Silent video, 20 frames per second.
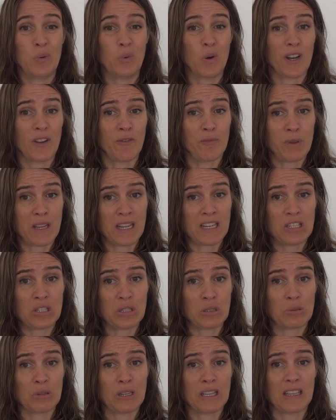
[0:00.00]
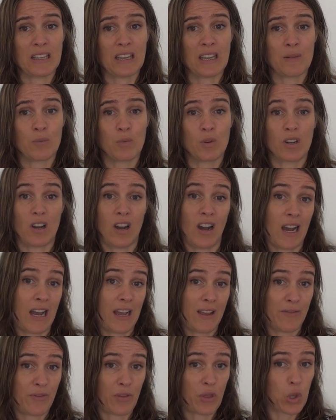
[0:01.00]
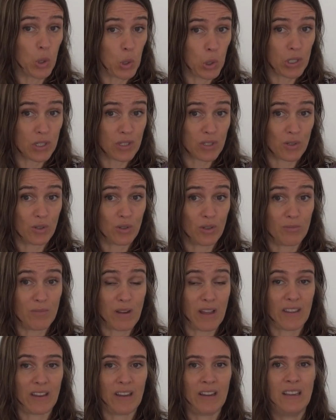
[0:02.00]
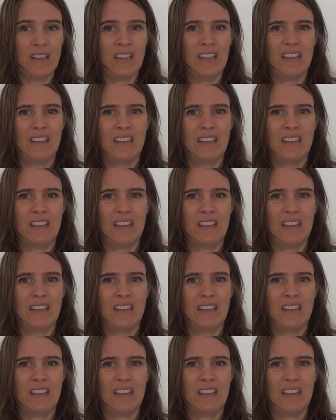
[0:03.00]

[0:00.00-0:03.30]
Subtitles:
what I've been doing and what I've thought as a good mother